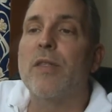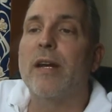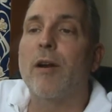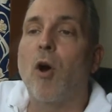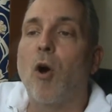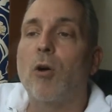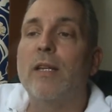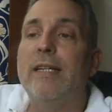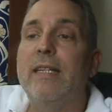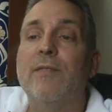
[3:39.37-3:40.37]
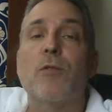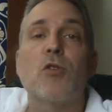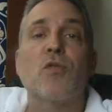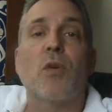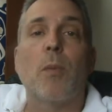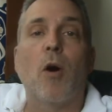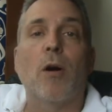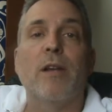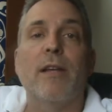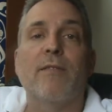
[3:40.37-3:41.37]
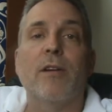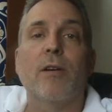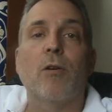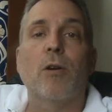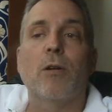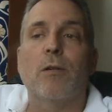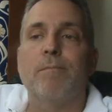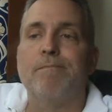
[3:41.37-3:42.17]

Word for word: that it hardly differs from our indefinite article.